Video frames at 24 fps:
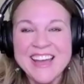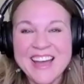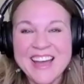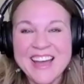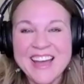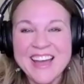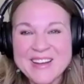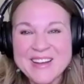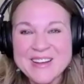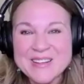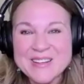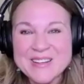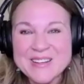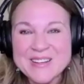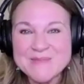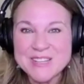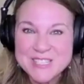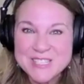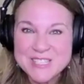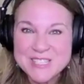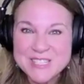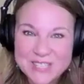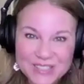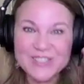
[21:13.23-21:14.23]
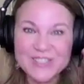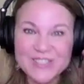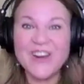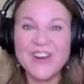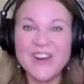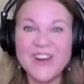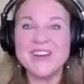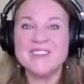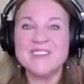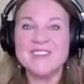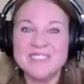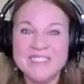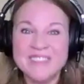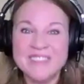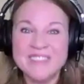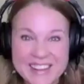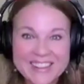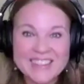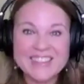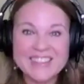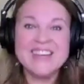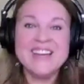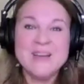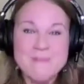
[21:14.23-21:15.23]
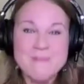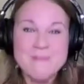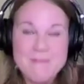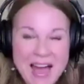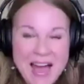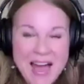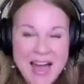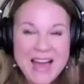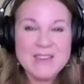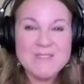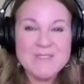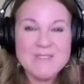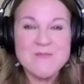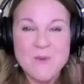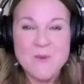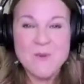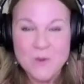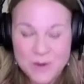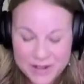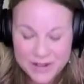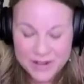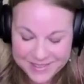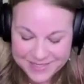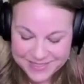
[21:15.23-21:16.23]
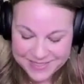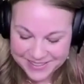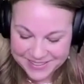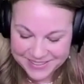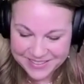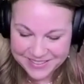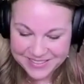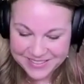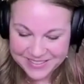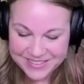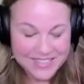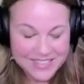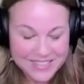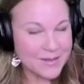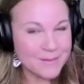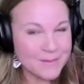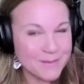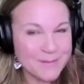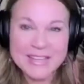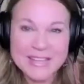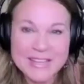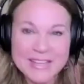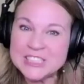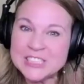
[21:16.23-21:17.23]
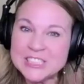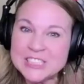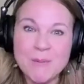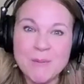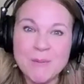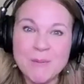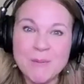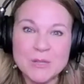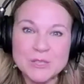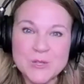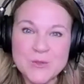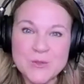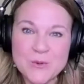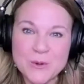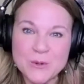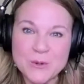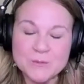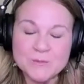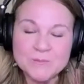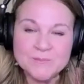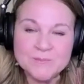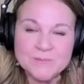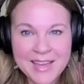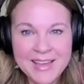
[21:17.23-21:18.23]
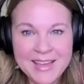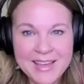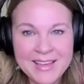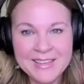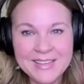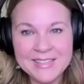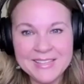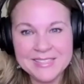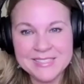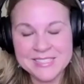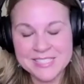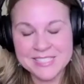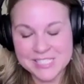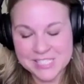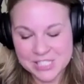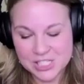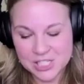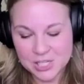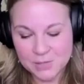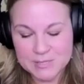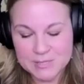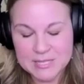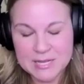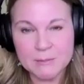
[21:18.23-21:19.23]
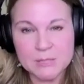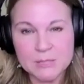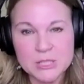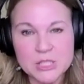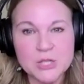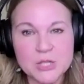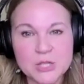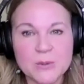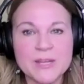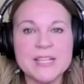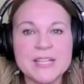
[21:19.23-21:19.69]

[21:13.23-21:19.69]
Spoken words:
It took a lot of like back and forth, and man, she pushed through and she was able to do it.